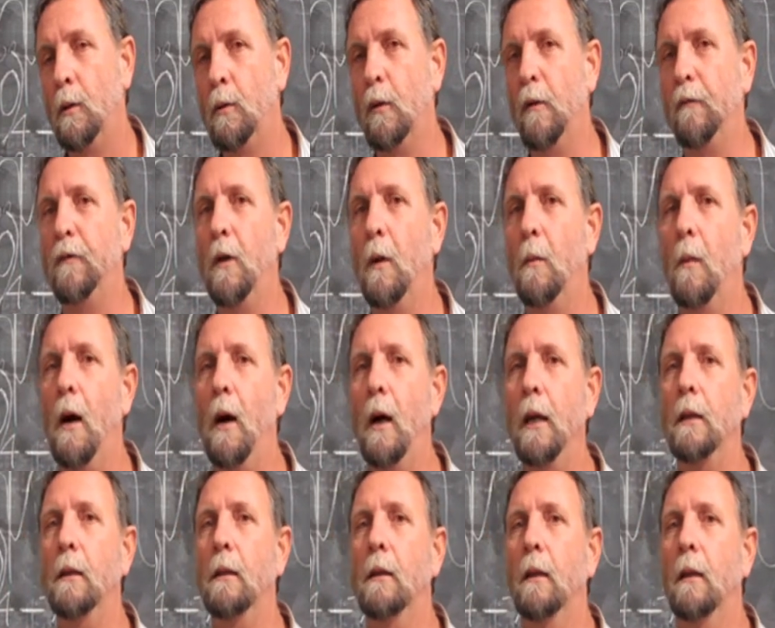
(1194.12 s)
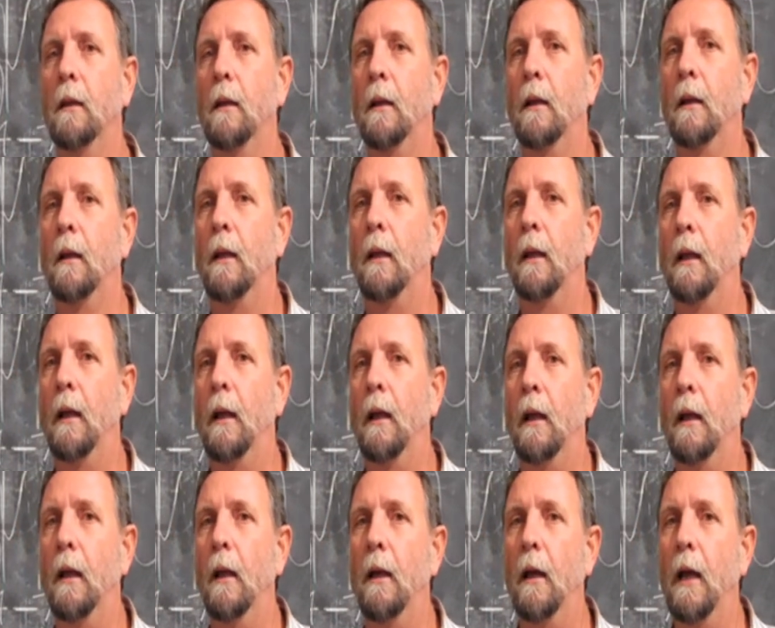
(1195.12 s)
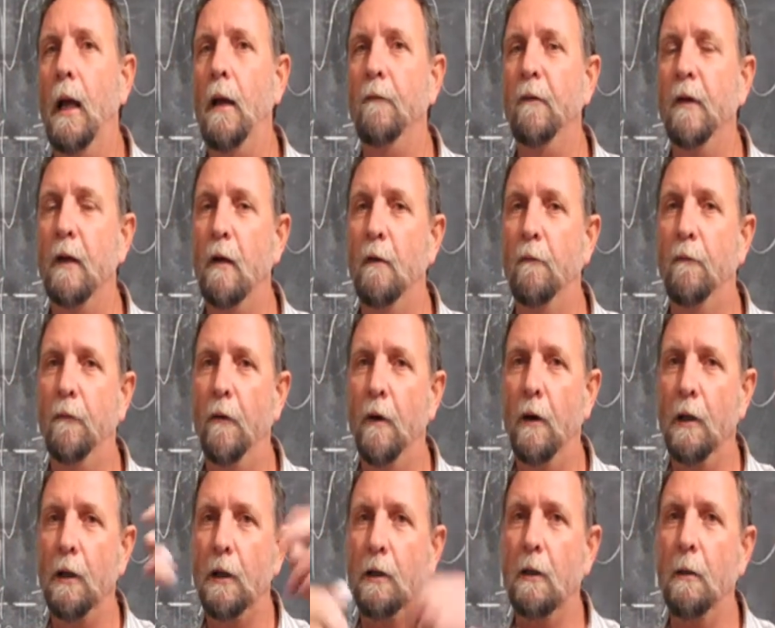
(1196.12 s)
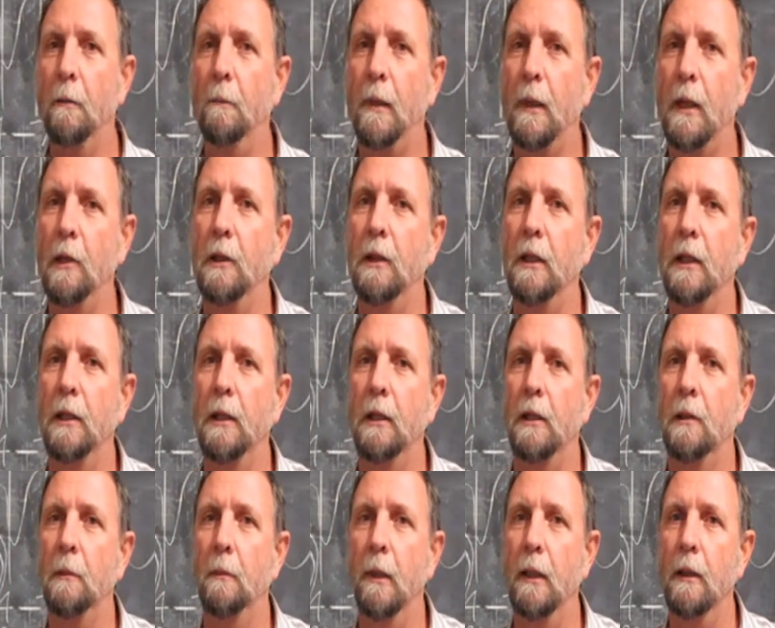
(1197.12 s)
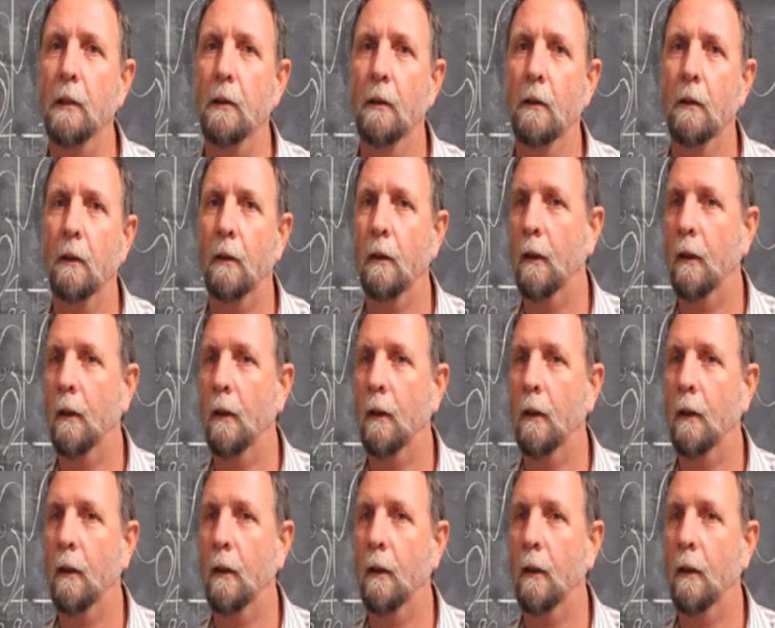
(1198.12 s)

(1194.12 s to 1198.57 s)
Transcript: with your mind having a faster processing speed,